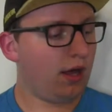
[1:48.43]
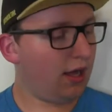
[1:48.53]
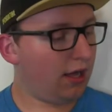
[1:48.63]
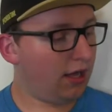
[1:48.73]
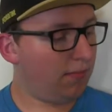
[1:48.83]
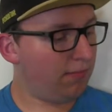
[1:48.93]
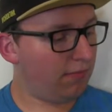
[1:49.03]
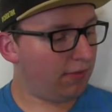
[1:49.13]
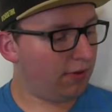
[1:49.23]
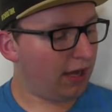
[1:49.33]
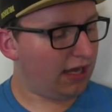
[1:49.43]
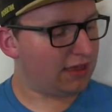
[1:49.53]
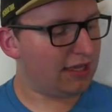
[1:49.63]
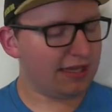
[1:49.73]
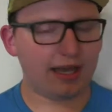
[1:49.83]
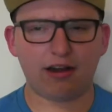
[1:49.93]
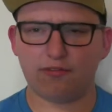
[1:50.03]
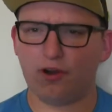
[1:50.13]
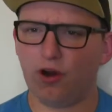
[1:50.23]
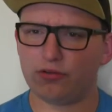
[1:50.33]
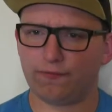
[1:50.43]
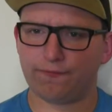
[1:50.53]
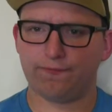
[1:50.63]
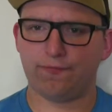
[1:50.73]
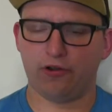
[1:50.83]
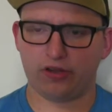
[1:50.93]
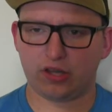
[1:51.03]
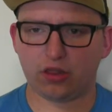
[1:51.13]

I think out of all the first